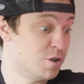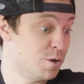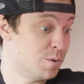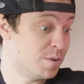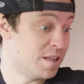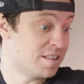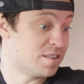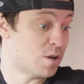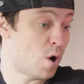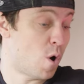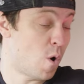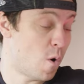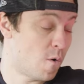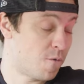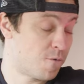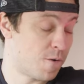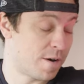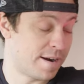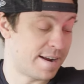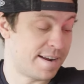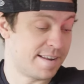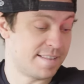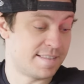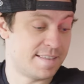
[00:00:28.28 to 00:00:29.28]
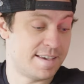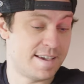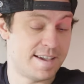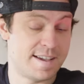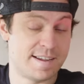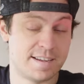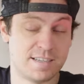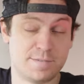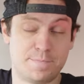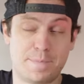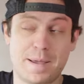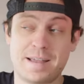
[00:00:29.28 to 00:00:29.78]
you that the whole freaking
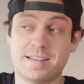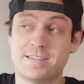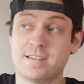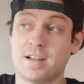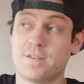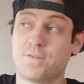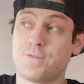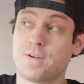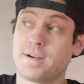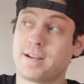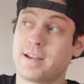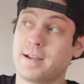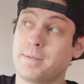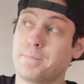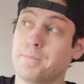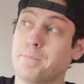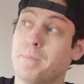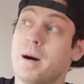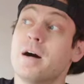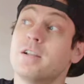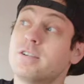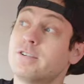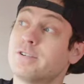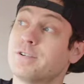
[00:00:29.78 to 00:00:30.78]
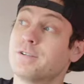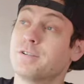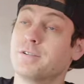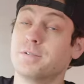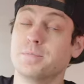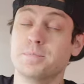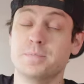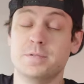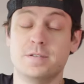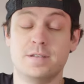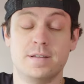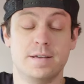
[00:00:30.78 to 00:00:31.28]
thing is based on freaking
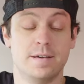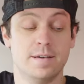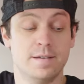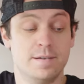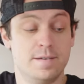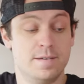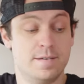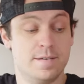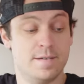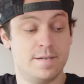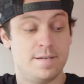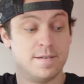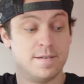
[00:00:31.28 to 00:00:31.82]
mushrooms, dude?